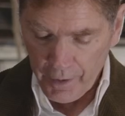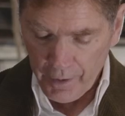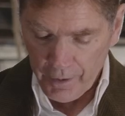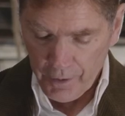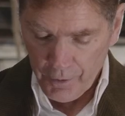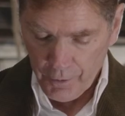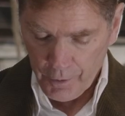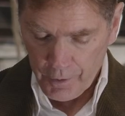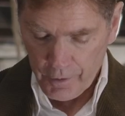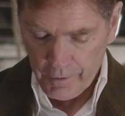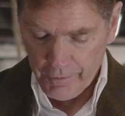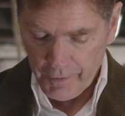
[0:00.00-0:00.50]
to the
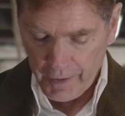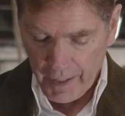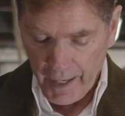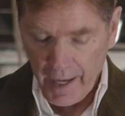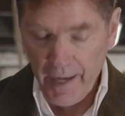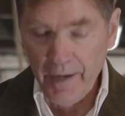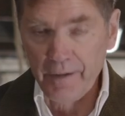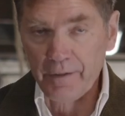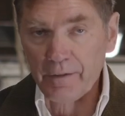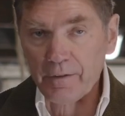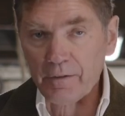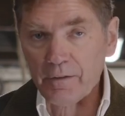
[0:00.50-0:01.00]
Order of
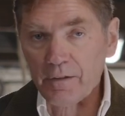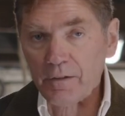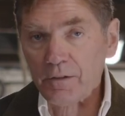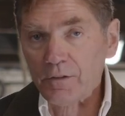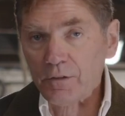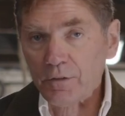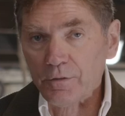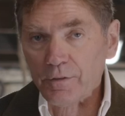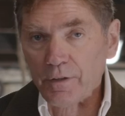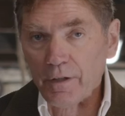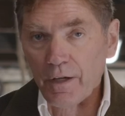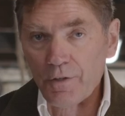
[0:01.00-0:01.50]
Canada in
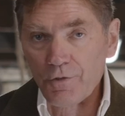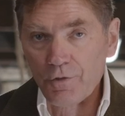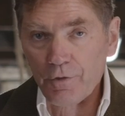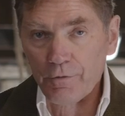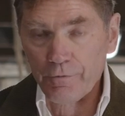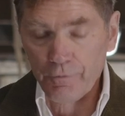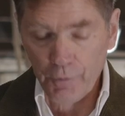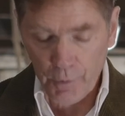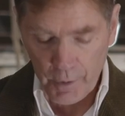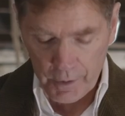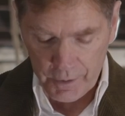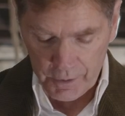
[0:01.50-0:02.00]

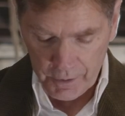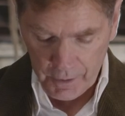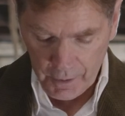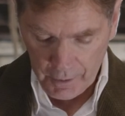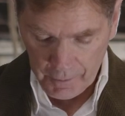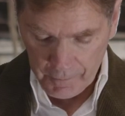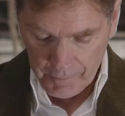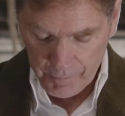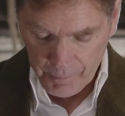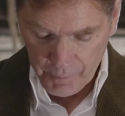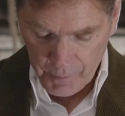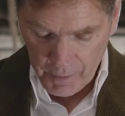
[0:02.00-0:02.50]

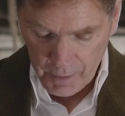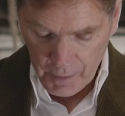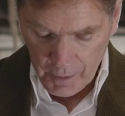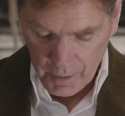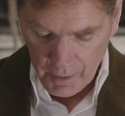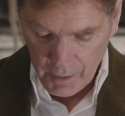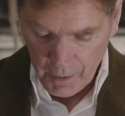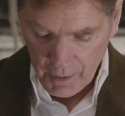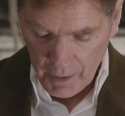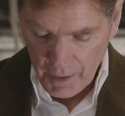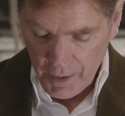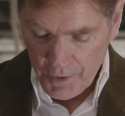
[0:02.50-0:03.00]
2014.
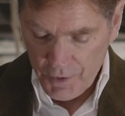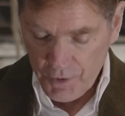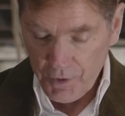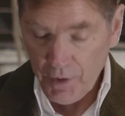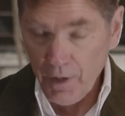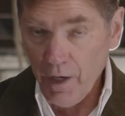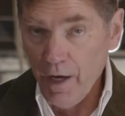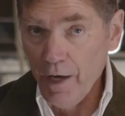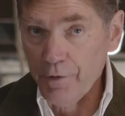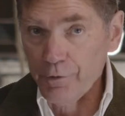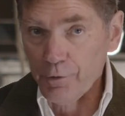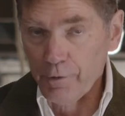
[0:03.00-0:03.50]
He is the
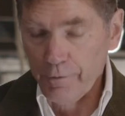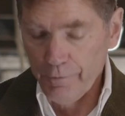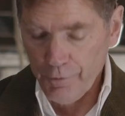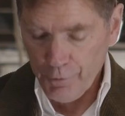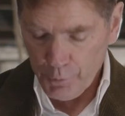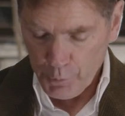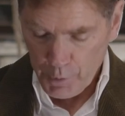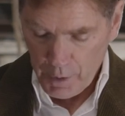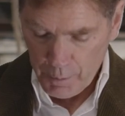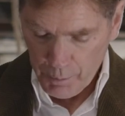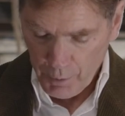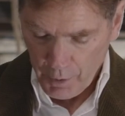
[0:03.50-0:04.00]
author of
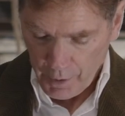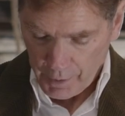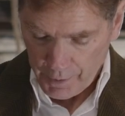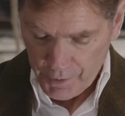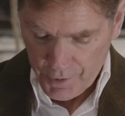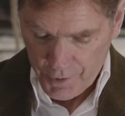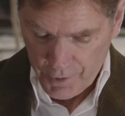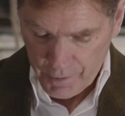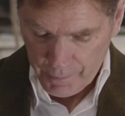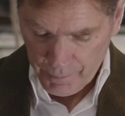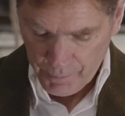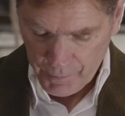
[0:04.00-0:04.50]
3
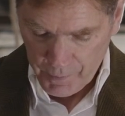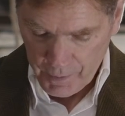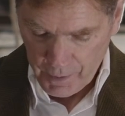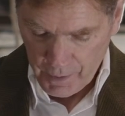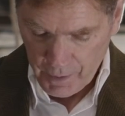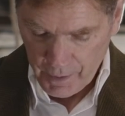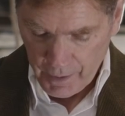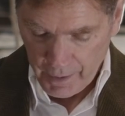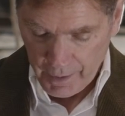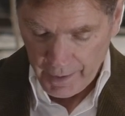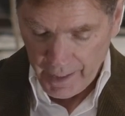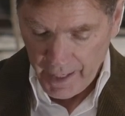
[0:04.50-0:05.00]
books,
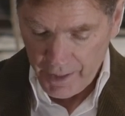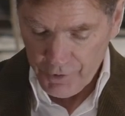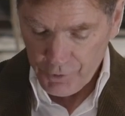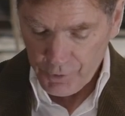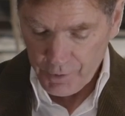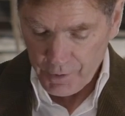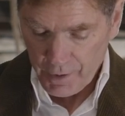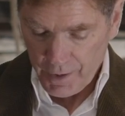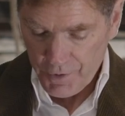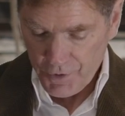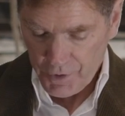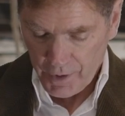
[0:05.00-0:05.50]
An
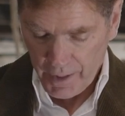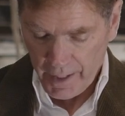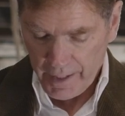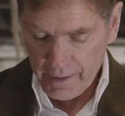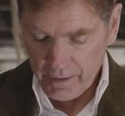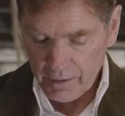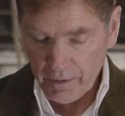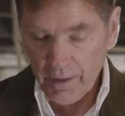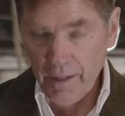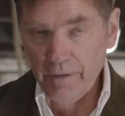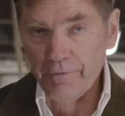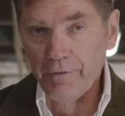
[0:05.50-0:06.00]
Astronaut's Guide
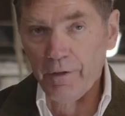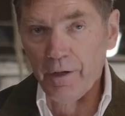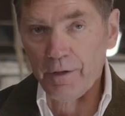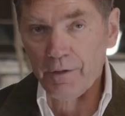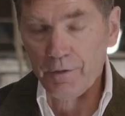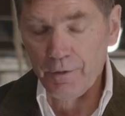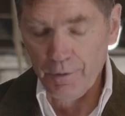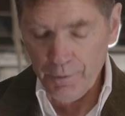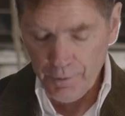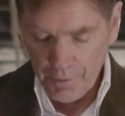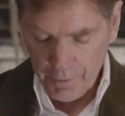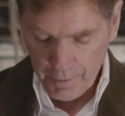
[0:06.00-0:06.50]
to Life on
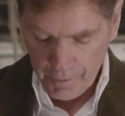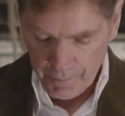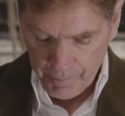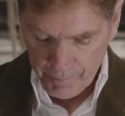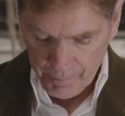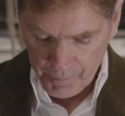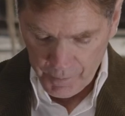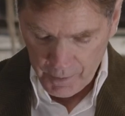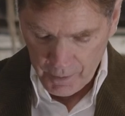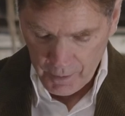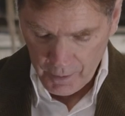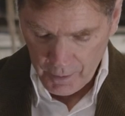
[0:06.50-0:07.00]
Earth,
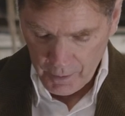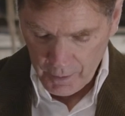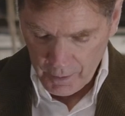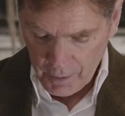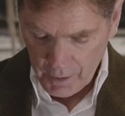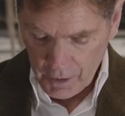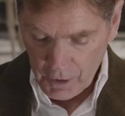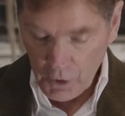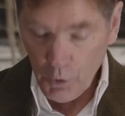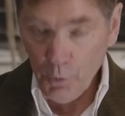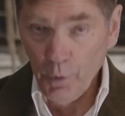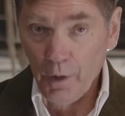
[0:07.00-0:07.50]

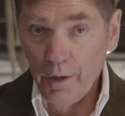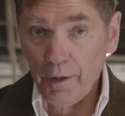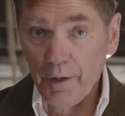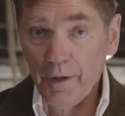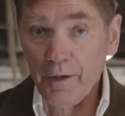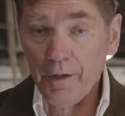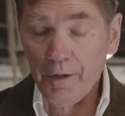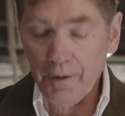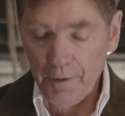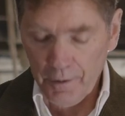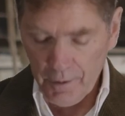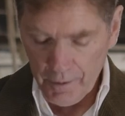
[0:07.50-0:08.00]
You Are
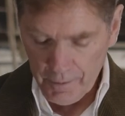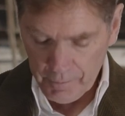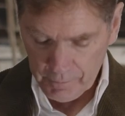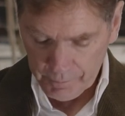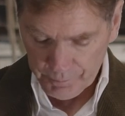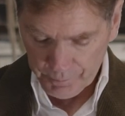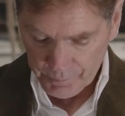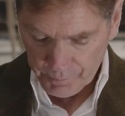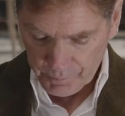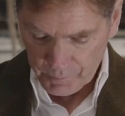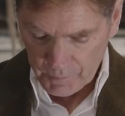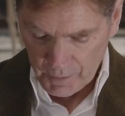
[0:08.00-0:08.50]
Here,
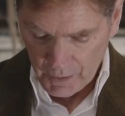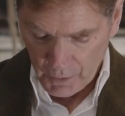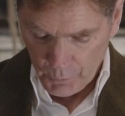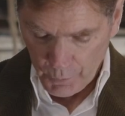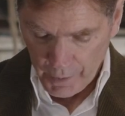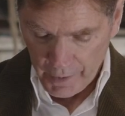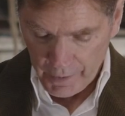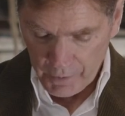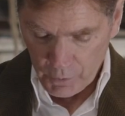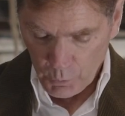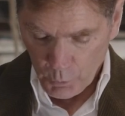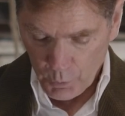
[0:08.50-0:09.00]

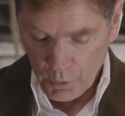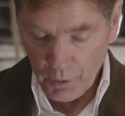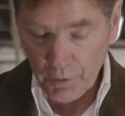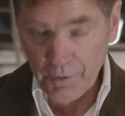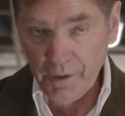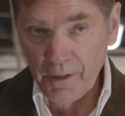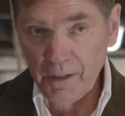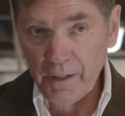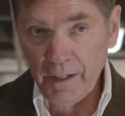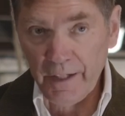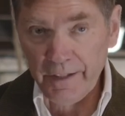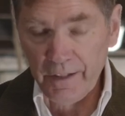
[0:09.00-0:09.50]
Around the World
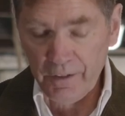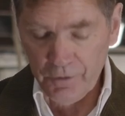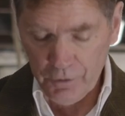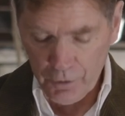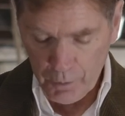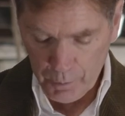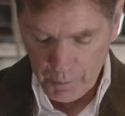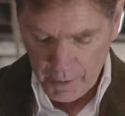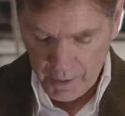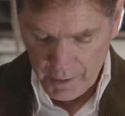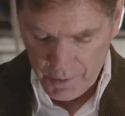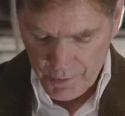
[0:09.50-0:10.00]
in
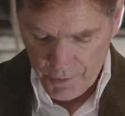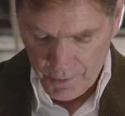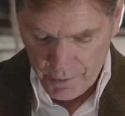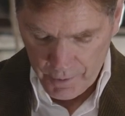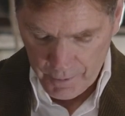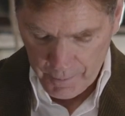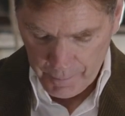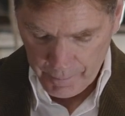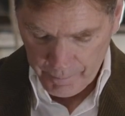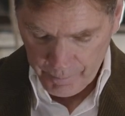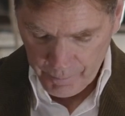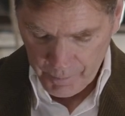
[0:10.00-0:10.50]
92 Minutes,
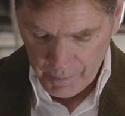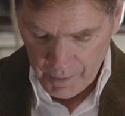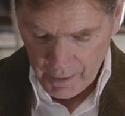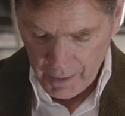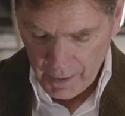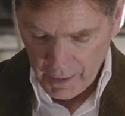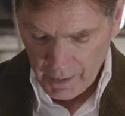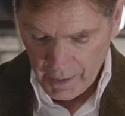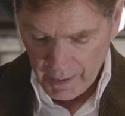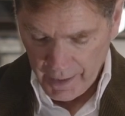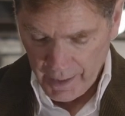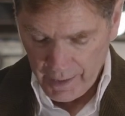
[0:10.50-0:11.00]

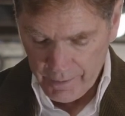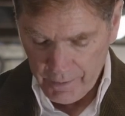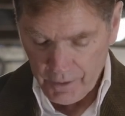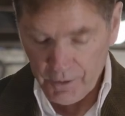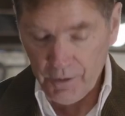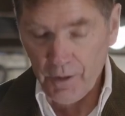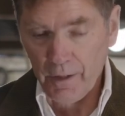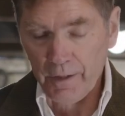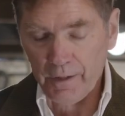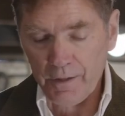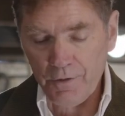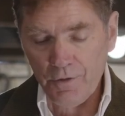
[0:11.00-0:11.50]
and The
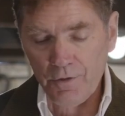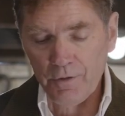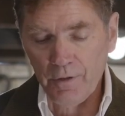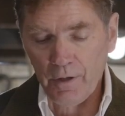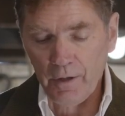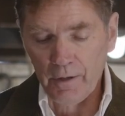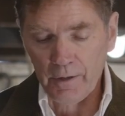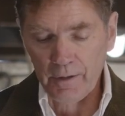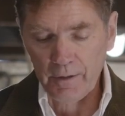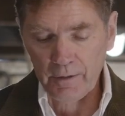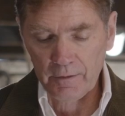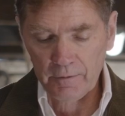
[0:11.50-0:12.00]
Darkest Dark.